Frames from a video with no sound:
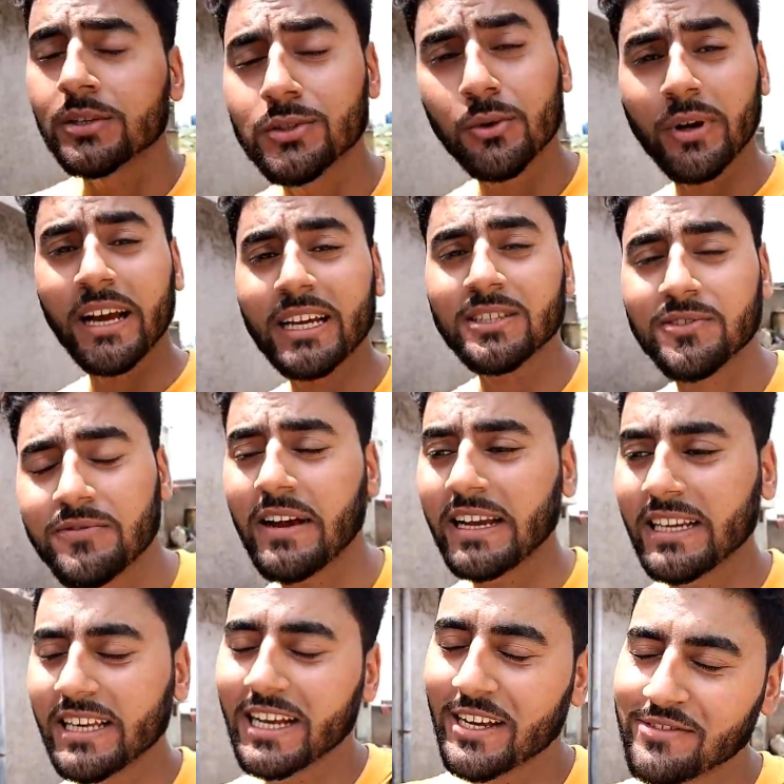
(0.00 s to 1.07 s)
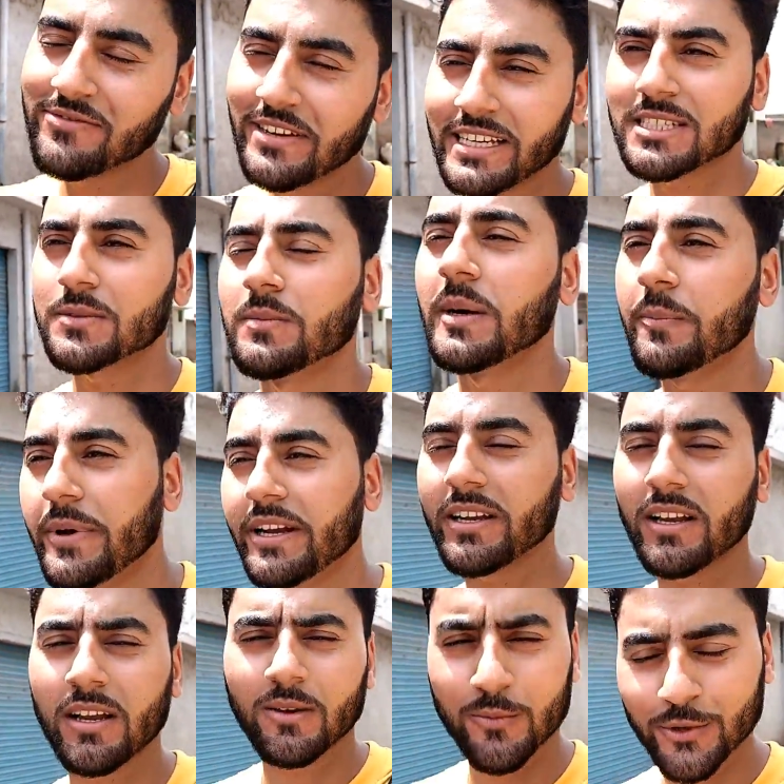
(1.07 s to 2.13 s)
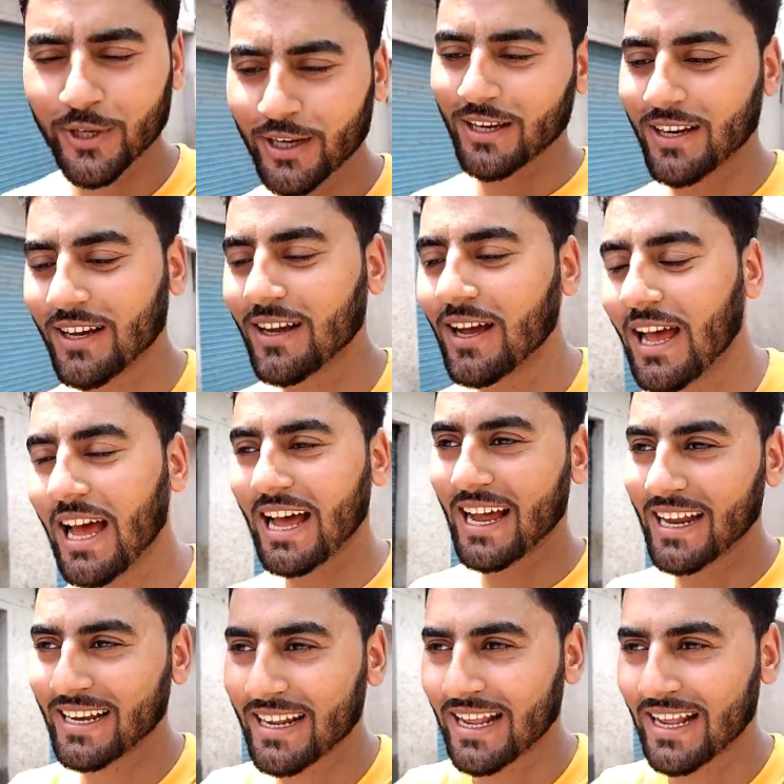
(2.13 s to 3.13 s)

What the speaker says: So guys, finally I fixed my pant, alhamdulillah, and